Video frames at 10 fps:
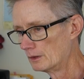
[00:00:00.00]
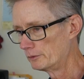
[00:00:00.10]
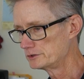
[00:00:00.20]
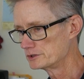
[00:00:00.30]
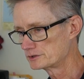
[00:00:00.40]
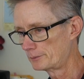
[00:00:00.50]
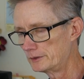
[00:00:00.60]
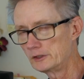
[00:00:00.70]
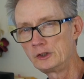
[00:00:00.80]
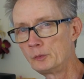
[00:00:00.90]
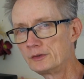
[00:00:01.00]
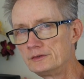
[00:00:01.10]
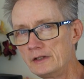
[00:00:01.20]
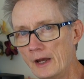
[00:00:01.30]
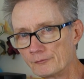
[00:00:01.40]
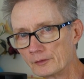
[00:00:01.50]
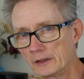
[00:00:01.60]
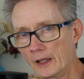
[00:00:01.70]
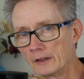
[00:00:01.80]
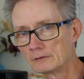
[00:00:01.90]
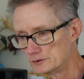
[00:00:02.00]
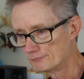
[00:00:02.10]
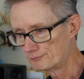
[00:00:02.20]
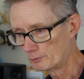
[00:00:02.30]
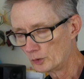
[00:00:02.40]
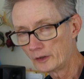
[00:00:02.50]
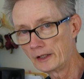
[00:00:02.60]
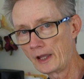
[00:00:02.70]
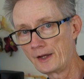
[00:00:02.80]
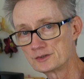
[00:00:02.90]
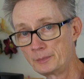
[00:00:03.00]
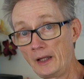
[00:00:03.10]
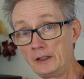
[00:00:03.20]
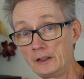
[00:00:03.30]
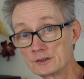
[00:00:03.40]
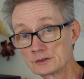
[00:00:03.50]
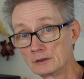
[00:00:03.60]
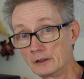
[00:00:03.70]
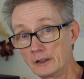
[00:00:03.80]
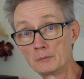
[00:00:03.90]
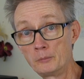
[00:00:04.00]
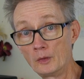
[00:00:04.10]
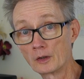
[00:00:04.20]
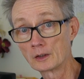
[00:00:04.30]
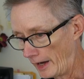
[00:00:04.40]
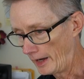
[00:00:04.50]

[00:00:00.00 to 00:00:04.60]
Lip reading: which is something you would never get from looking at his paintings in a book.